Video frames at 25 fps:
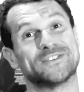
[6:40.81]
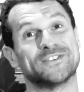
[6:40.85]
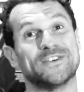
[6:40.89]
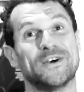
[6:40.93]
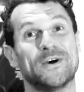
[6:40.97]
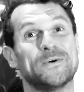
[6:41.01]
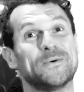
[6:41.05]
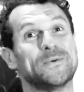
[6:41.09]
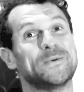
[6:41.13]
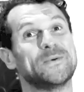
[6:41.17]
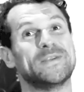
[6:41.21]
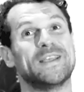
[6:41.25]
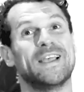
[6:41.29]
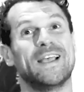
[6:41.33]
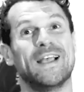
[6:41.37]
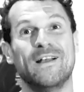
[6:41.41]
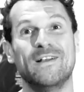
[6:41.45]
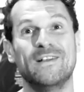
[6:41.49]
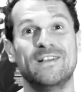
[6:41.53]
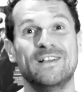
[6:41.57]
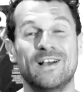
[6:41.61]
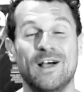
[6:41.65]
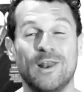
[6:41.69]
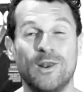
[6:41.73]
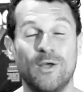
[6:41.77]
So yeah,
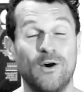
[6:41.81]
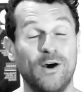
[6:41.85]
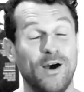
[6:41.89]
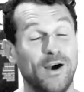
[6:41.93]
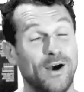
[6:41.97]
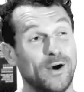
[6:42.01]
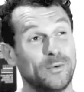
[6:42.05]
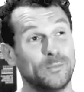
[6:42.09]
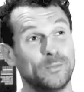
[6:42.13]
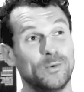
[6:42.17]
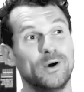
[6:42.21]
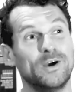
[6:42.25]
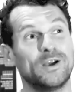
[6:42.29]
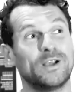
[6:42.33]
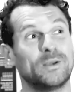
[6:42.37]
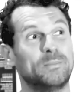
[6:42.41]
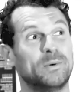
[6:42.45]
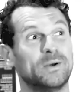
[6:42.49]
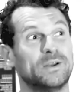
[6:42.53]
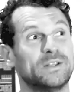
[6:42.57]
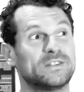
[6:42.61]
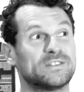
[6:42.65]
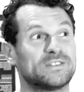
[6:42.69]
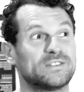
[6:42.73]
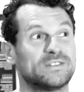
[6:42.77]
a lot of hard work,
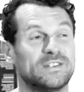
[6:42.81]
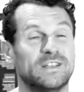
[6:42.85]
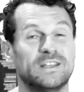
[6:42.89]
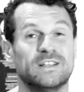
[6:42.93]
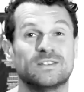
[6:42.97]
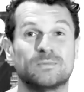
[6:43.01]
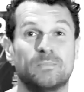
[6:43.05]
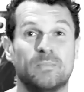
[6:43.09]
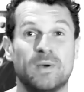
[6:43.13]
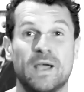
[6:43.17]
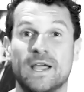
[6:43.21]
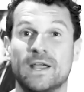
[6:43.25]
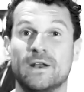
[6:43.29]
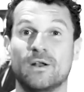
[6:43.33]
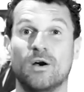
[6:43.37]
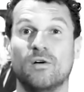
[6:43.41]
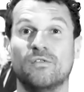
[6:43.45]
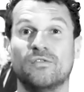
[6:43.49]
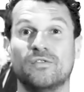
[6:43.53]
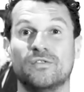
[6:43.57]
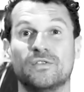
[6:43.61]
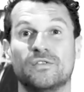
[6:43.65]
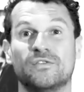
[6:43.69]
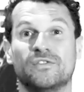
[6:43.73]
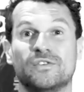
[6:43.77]
but it's paying
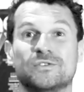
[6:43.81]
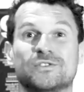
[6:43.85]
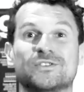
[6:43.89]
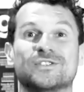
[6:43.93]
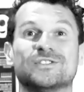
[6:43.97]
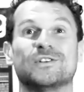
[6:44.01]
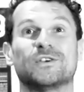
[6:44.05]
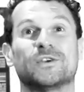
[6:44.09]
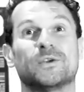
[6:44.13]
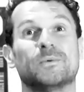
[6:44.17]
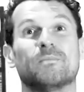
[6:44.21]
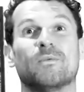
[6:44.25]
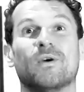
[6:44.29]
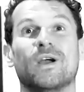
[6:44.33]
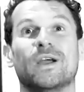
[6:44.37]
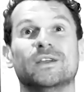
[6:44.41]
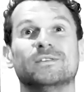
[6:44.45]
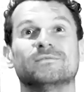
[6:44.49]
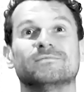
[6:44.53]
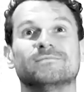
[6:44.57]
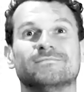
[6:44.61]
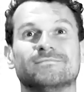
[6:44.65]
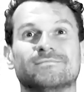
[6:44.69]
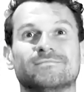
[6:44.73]
off and the future's looking bright.